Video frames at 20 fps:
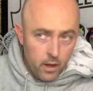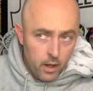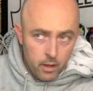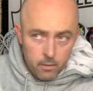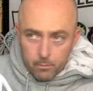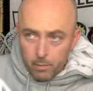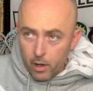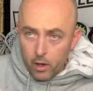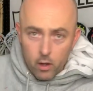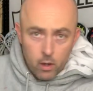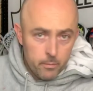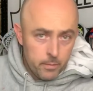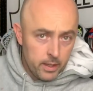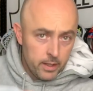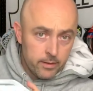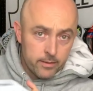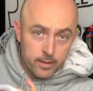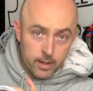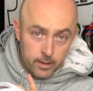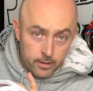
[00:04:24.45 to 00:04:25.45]
and by all
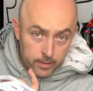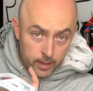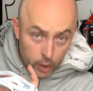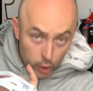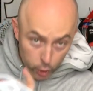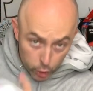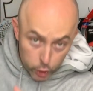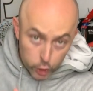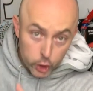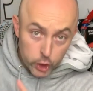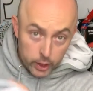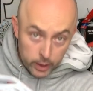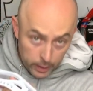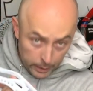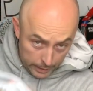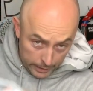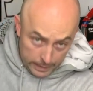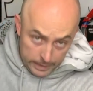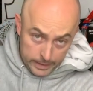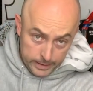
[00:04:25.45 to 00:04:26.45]
means, that is a good
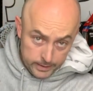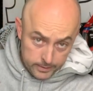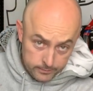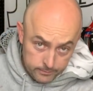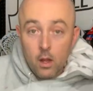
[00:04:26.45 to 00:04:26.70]
thing.